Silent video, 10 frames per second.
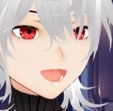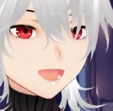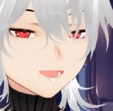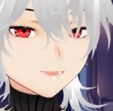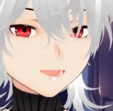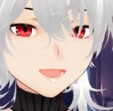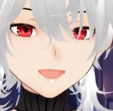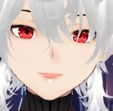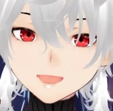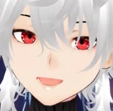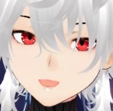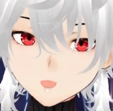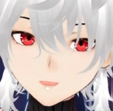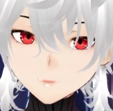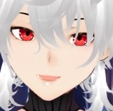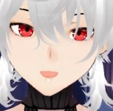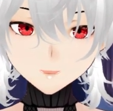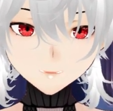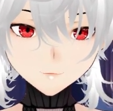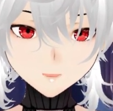of your own characters made in
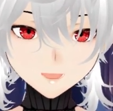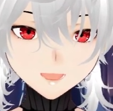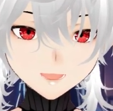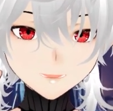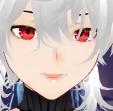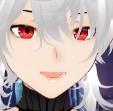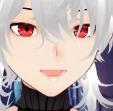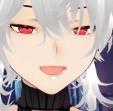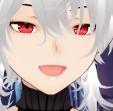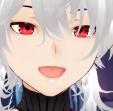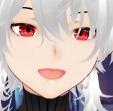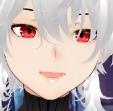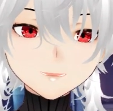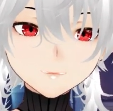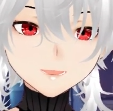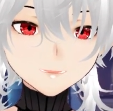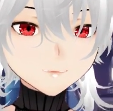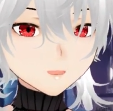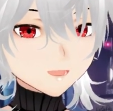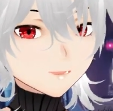VRoid, or just your
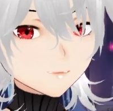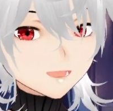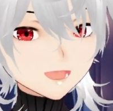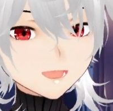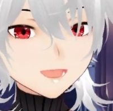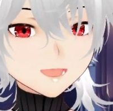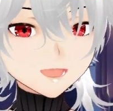favorite characters that